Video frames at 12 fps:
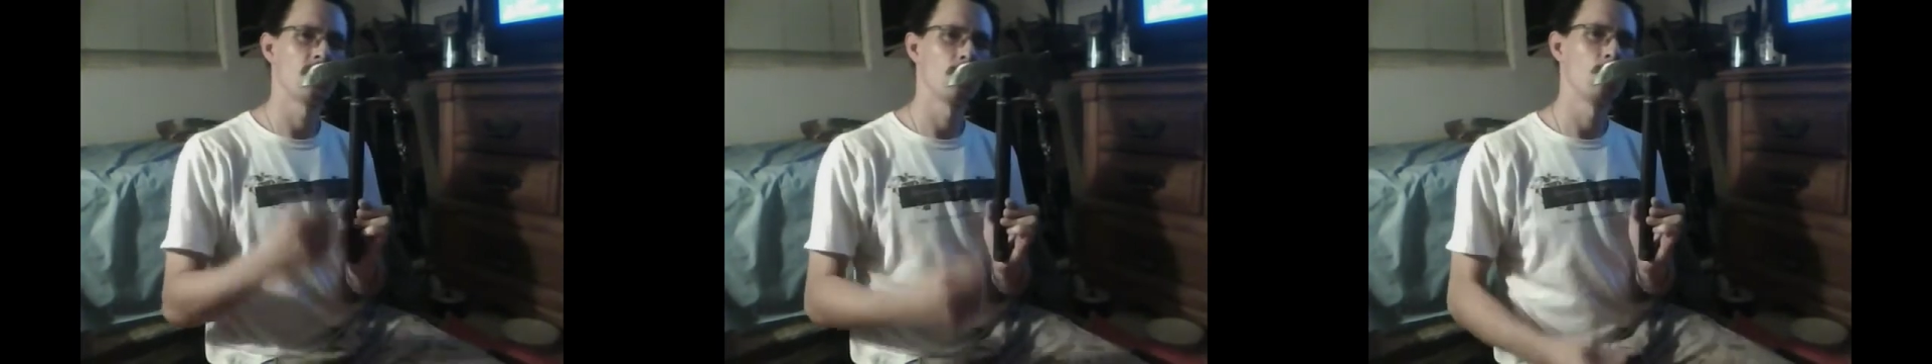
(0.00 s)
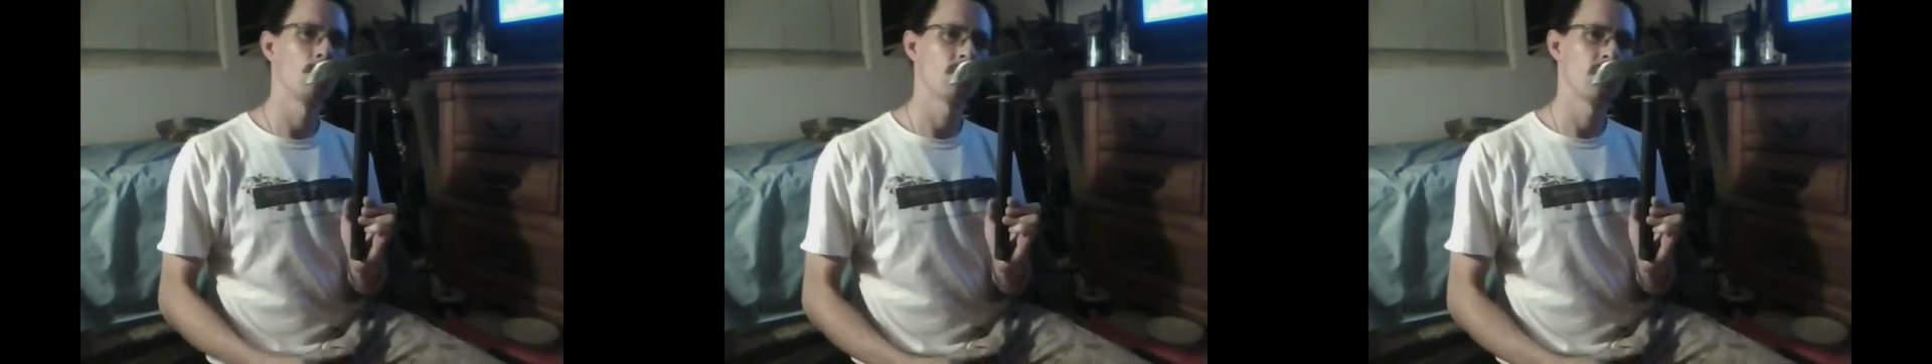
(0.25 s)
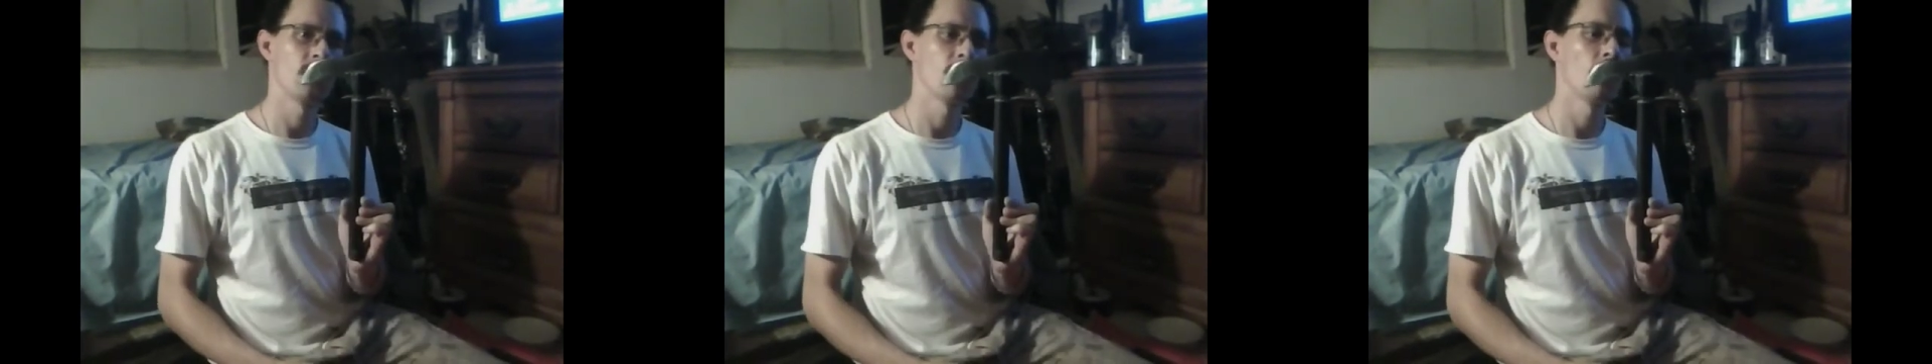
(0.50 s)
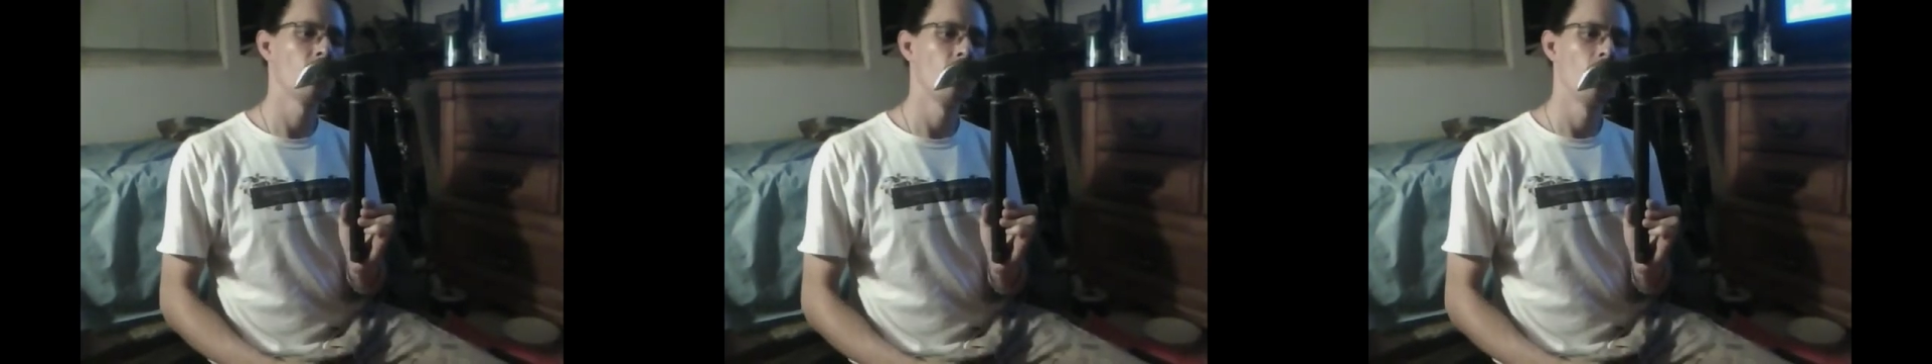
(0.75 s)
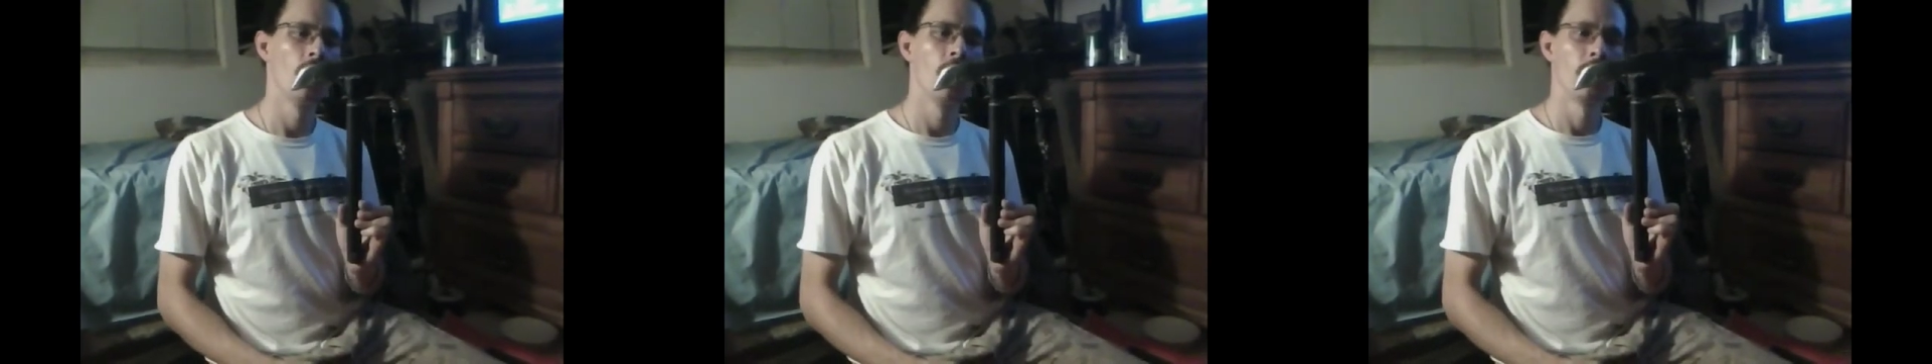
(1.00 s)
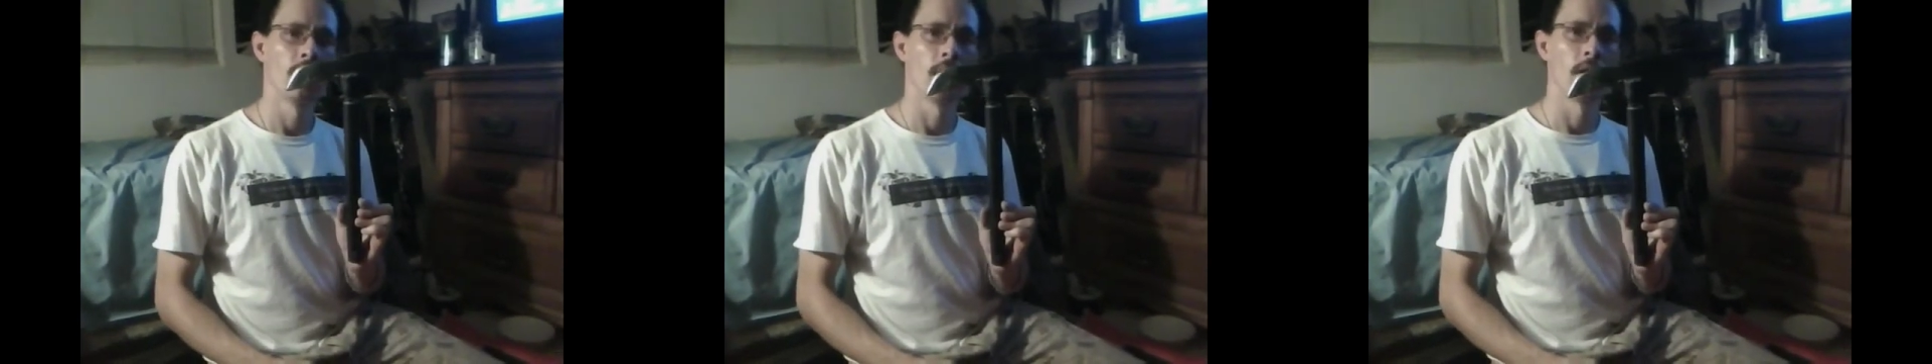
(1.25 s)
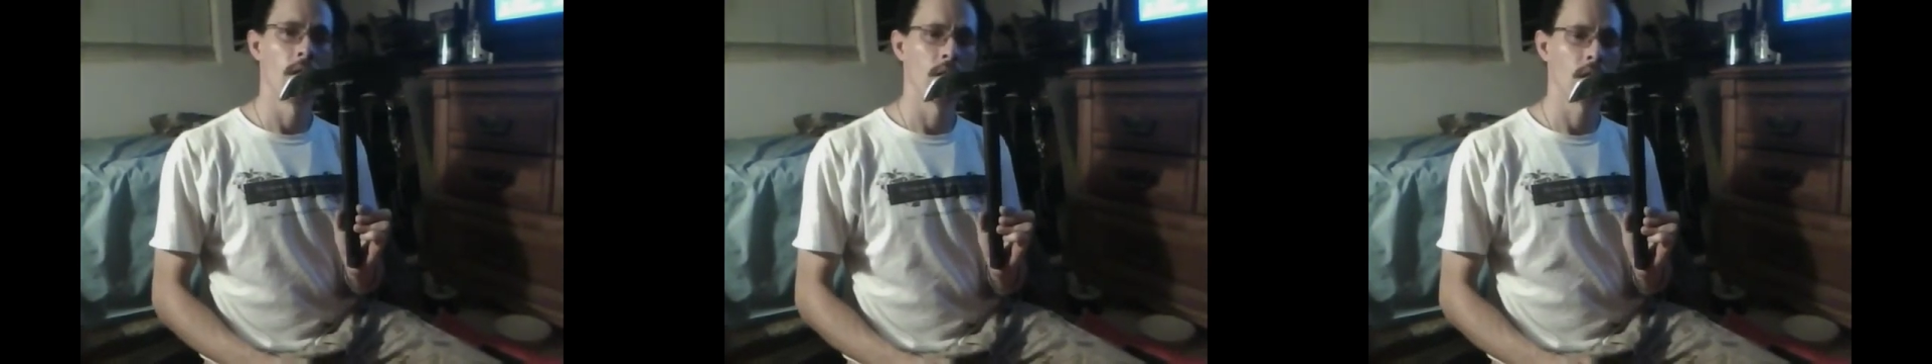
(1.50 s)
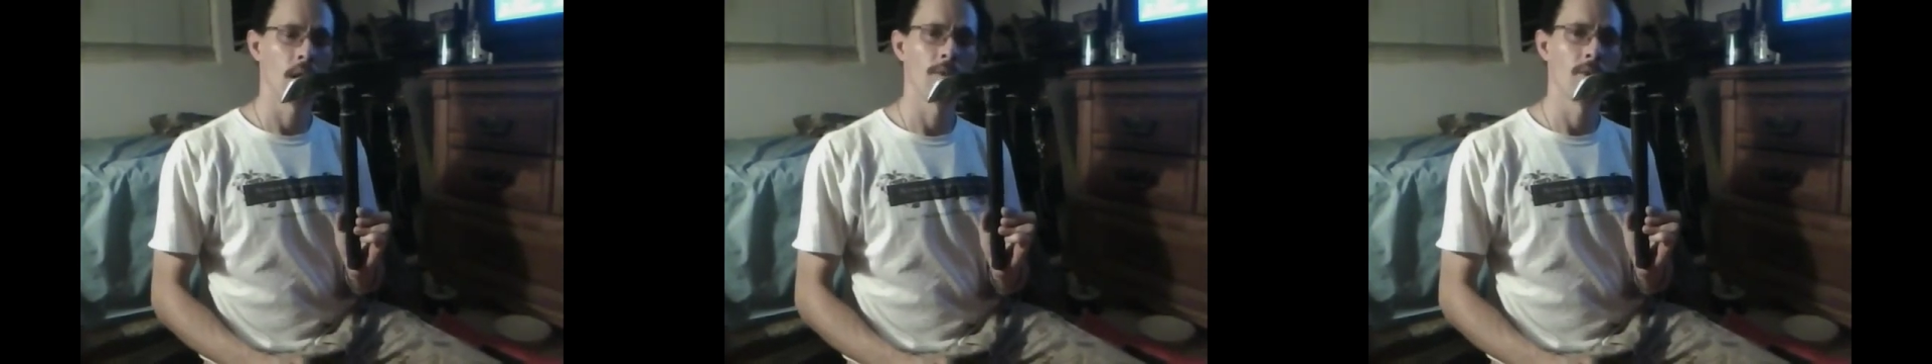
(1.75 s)
tool steel.
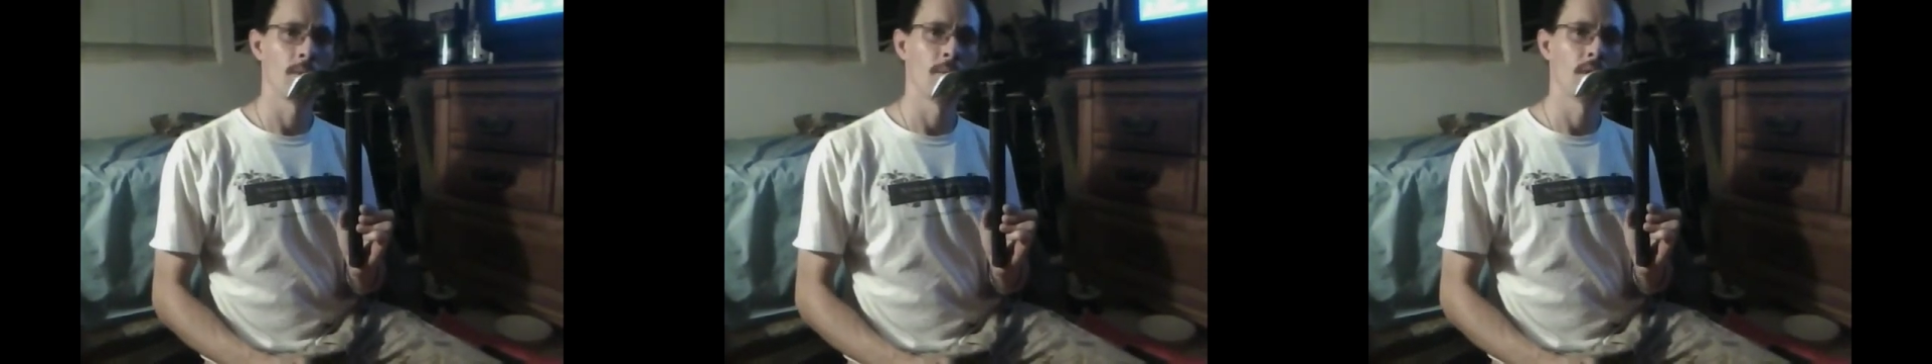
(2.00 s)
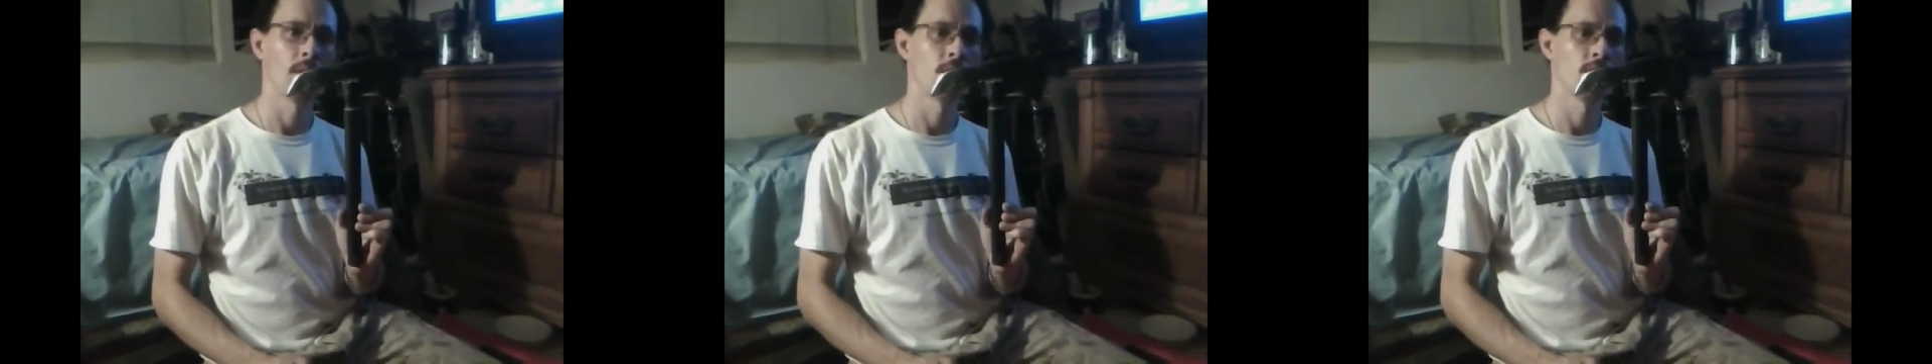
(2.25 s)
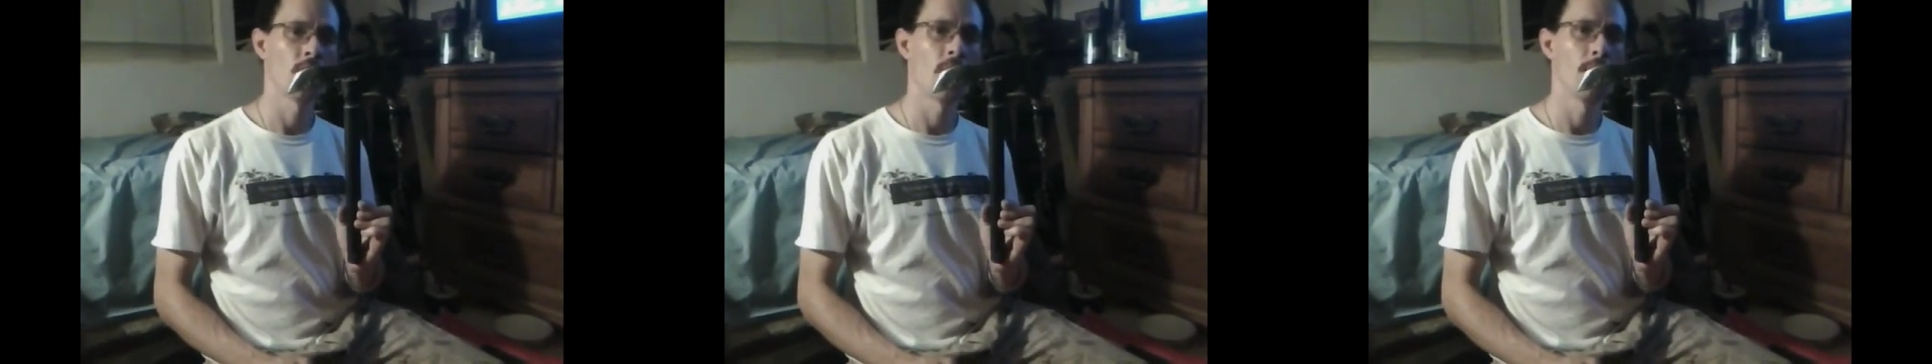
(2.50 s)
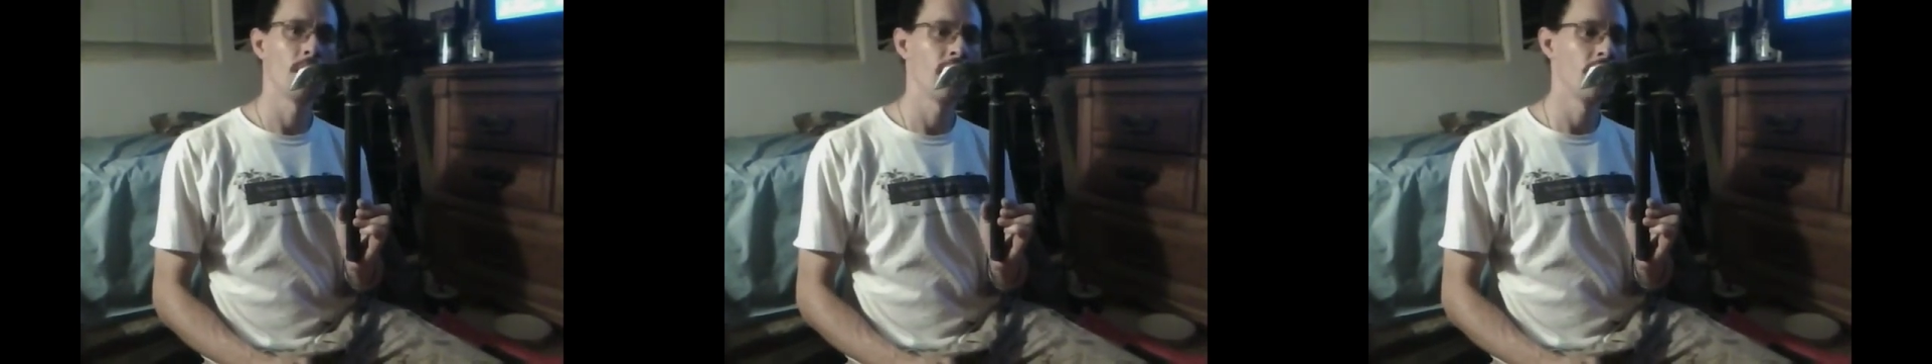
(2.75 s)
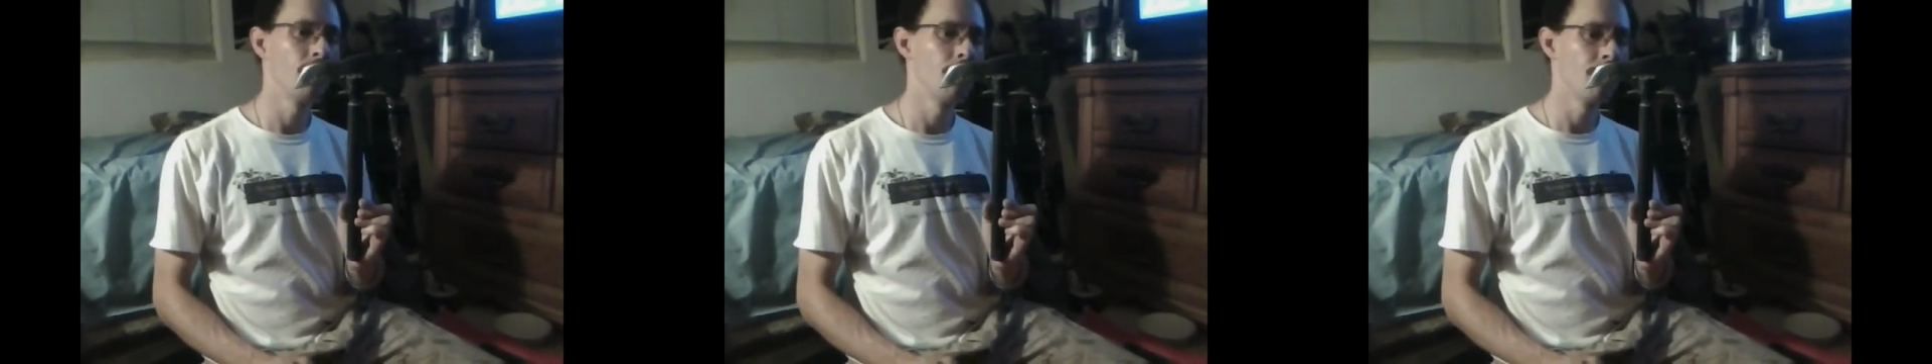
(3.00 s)
Came from a big old saw blade,